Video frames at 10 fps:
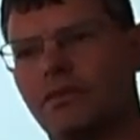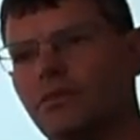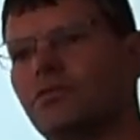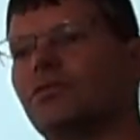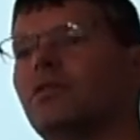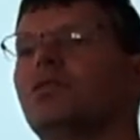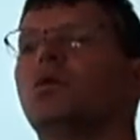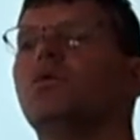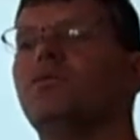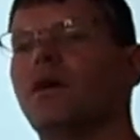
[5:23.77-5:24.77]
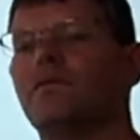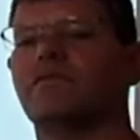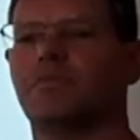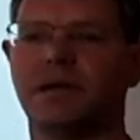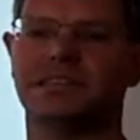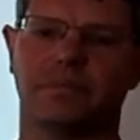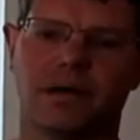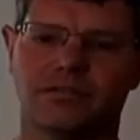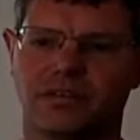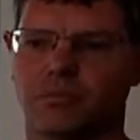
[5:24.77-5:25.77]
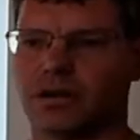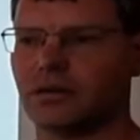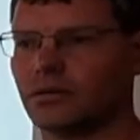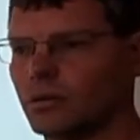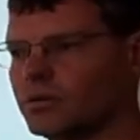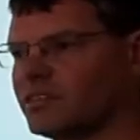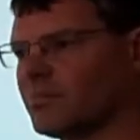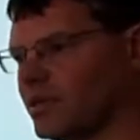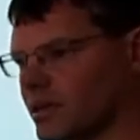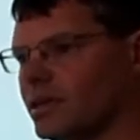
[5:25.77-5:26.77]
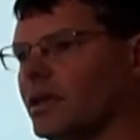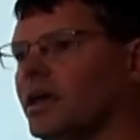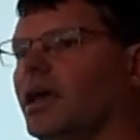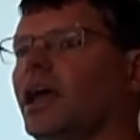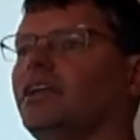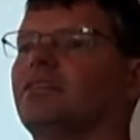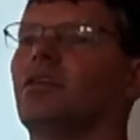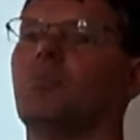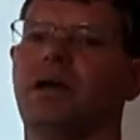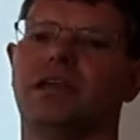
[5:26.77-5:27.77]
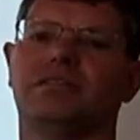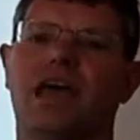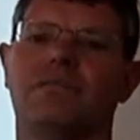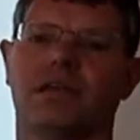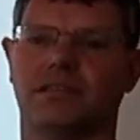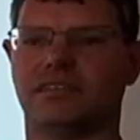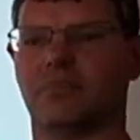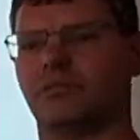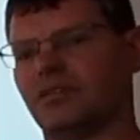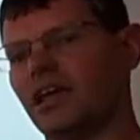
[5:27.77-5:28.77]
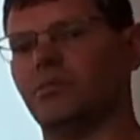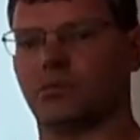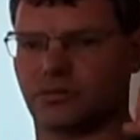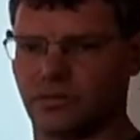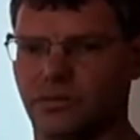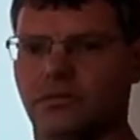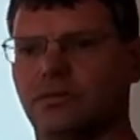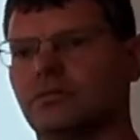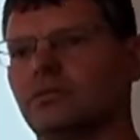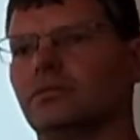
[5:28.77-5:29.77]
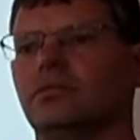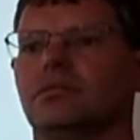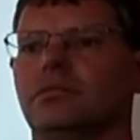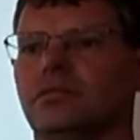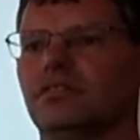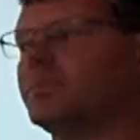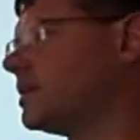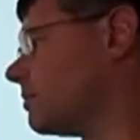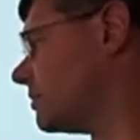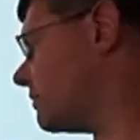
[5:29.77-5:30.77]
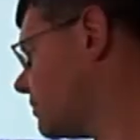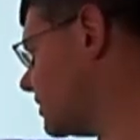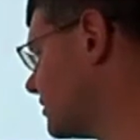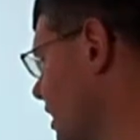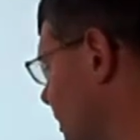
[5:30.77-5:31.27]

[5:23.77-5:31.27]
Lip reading: If you're storing an awful lot of information about someone or something, it's a lot better to have it in separate tables to split up the different things.